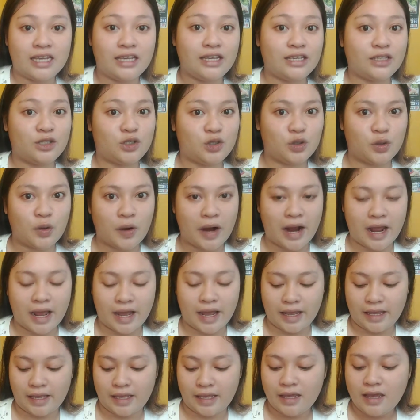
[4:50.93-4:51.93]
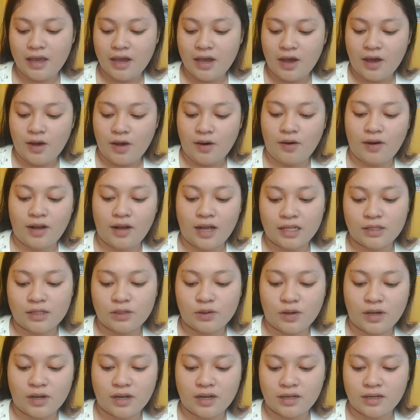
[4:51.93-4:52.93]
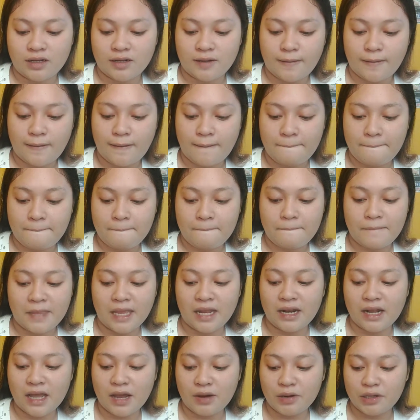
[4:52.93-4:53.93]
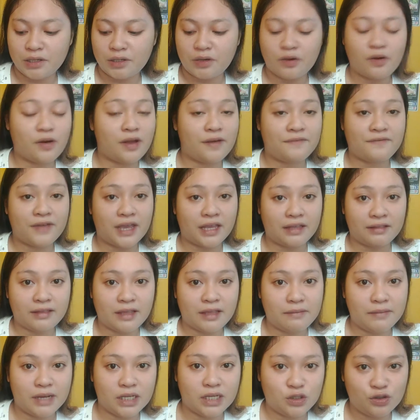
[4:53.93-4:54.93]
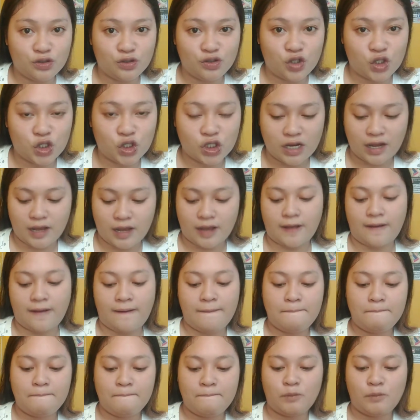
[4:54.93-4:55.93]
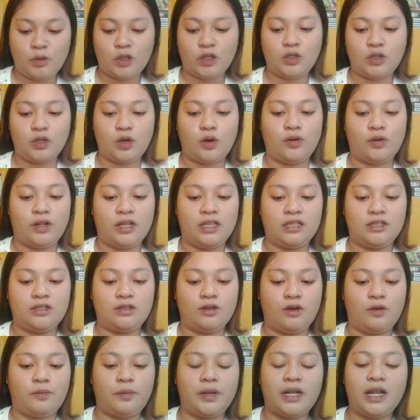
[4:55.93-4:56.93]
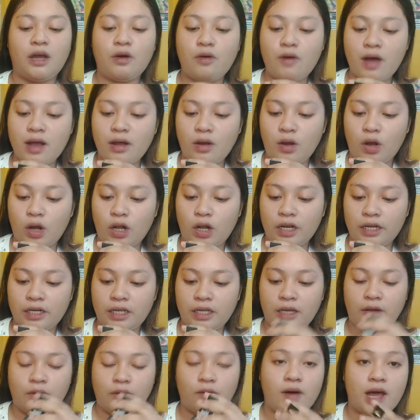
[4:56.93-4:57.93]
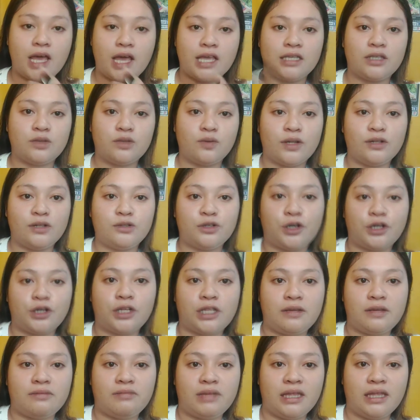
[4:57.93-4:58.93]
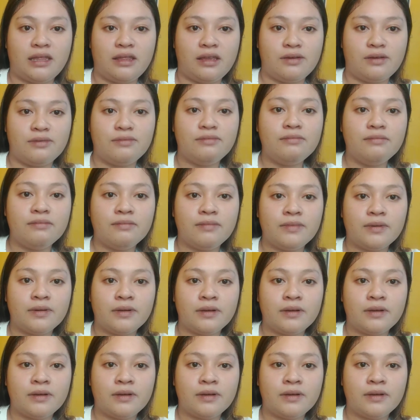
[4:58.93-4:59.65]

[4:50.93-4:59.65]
I-try. Og ato ang 10 awan kong effective ba yun siya. So, let's open ako ang color gikuha is 130 medium.